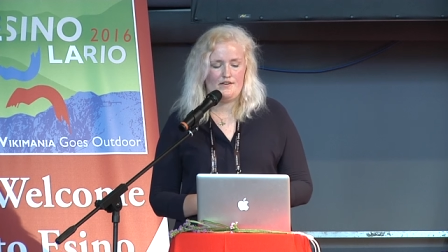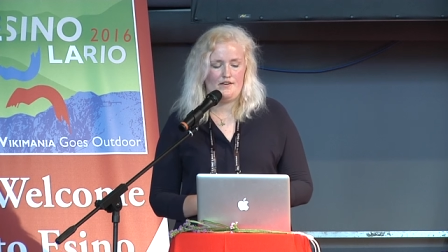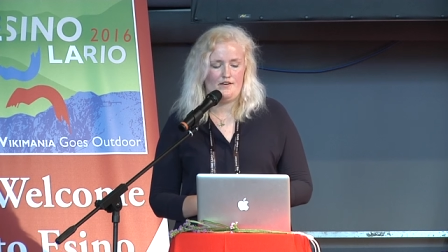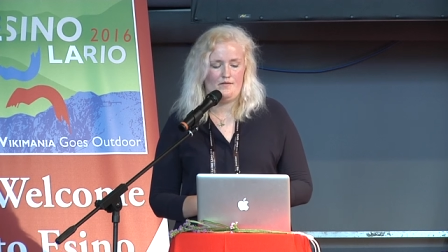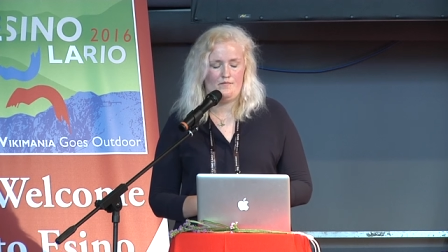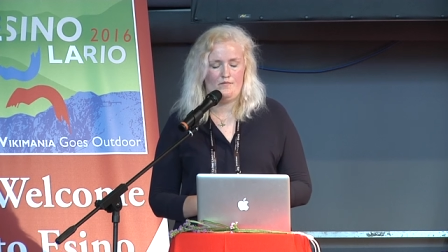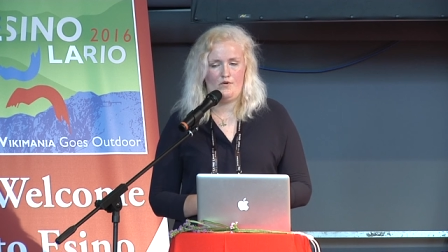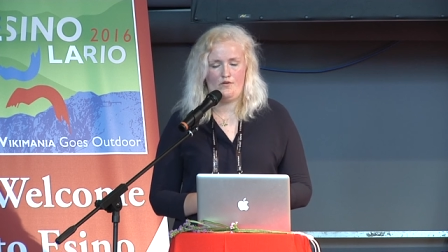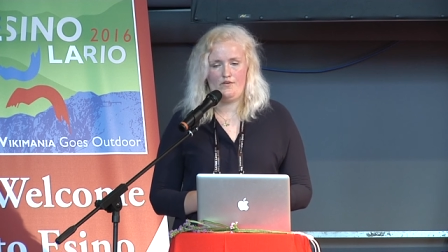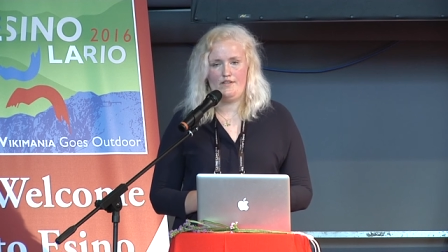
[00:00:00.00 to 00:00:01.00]

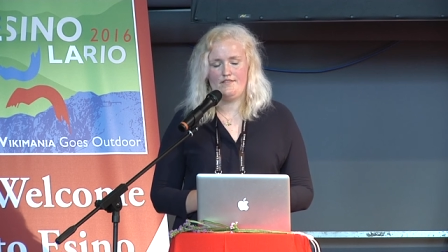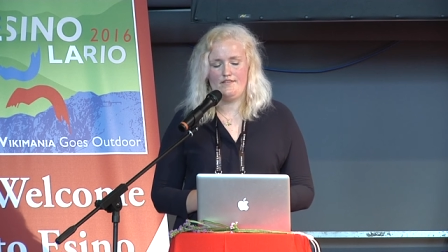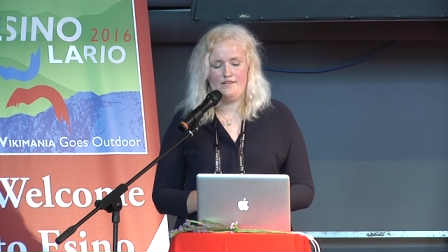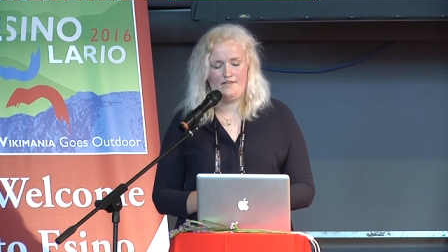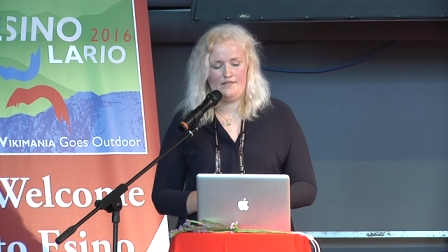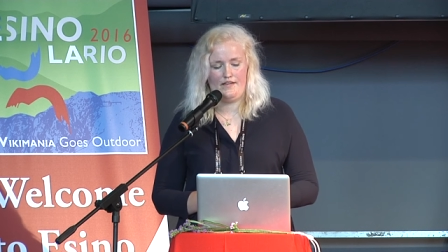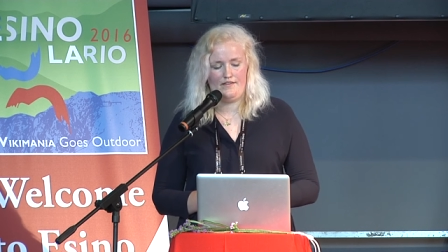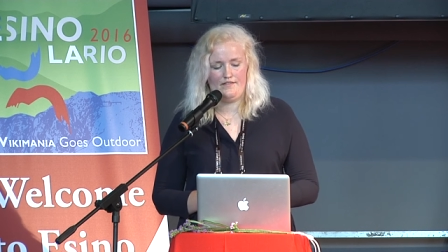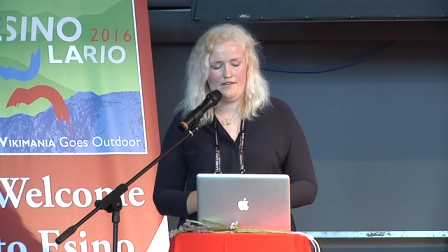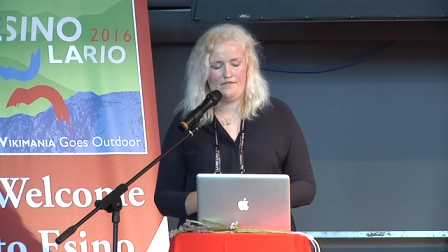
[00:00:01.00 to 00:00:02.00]
One reason is
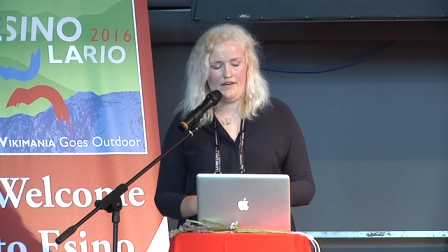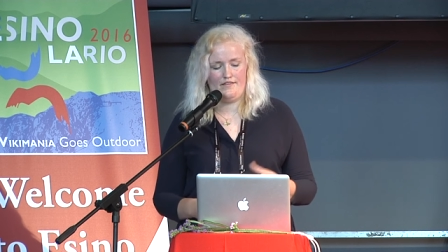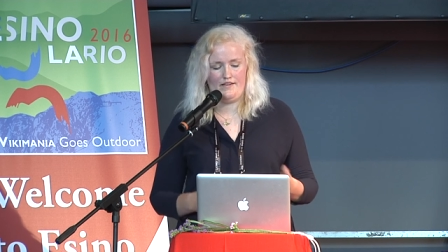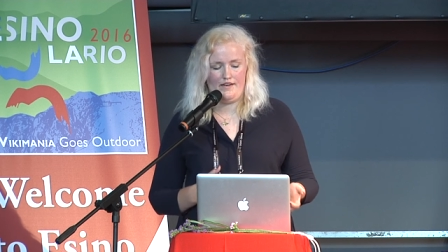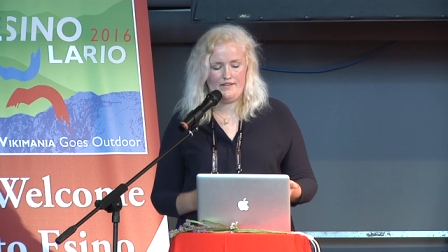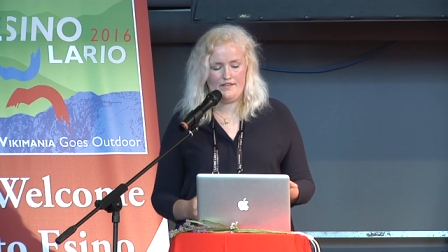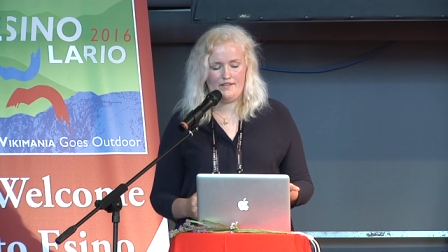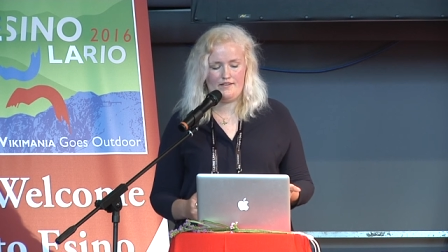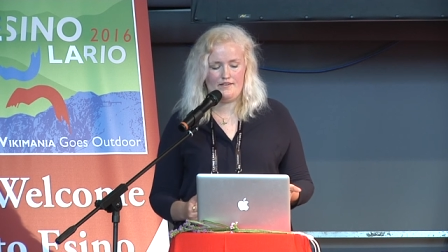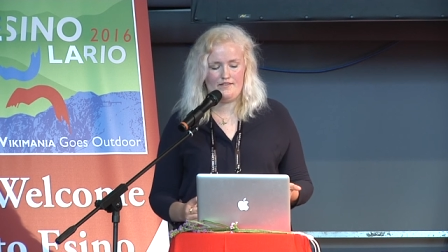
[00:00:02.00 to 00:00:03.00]
that they find the
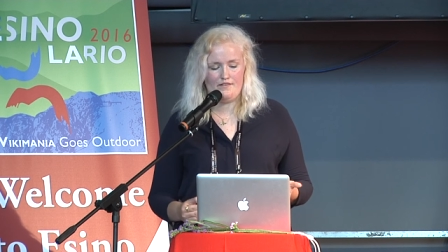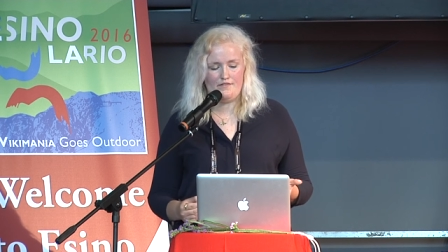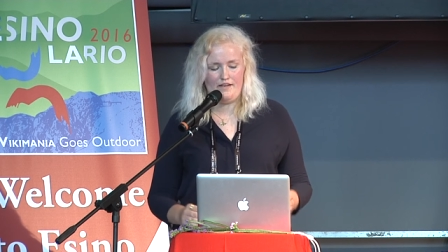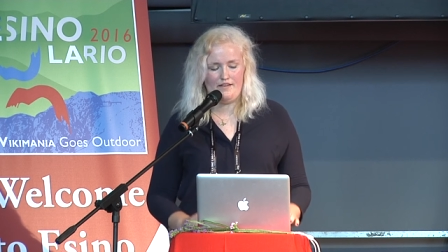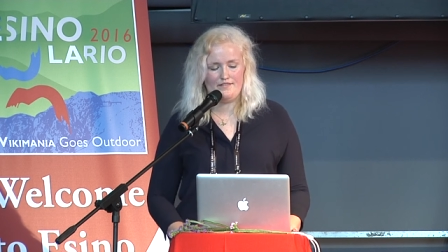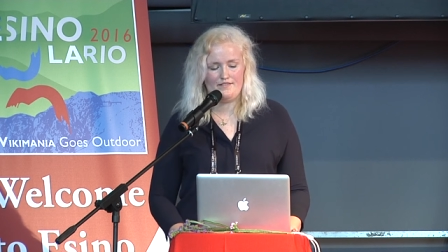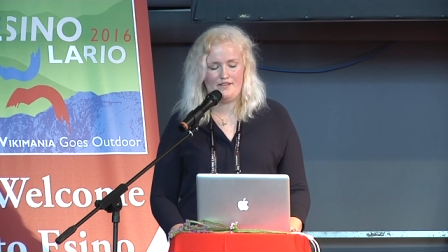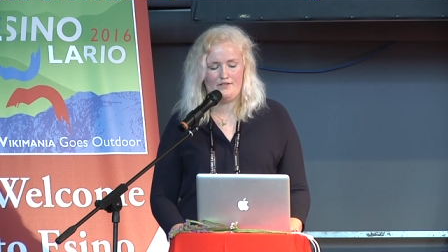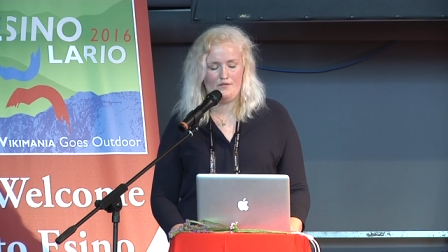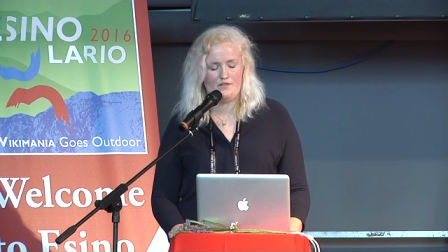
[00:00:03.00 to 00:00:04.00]
editing interface
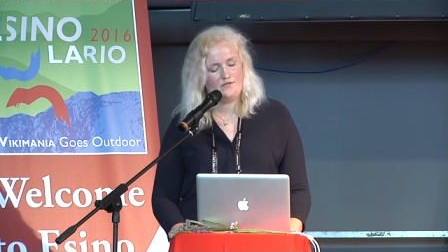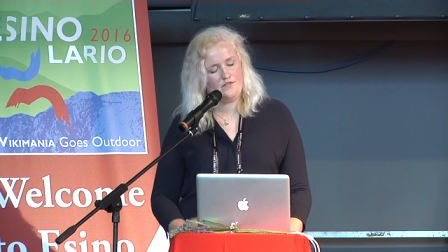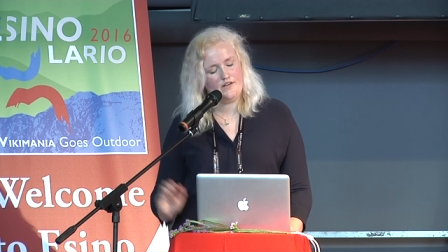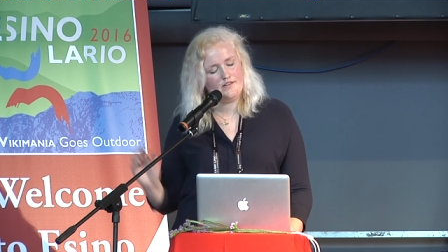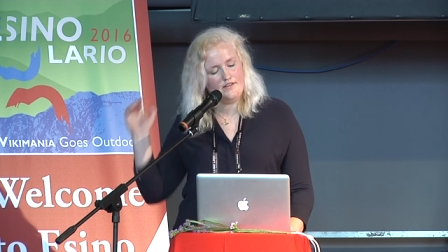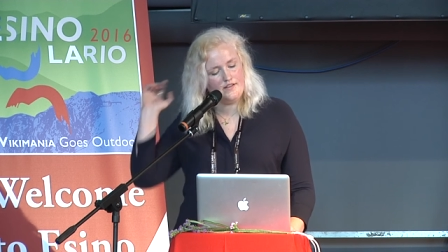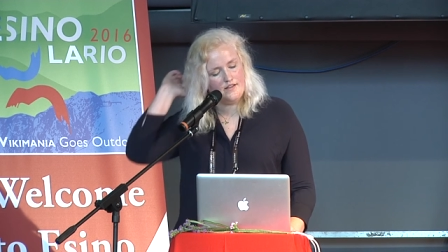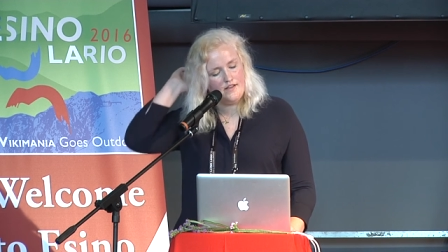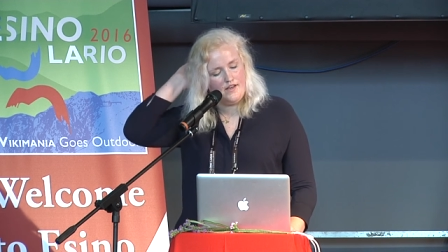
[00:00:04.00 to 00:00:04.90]
not user-friendly,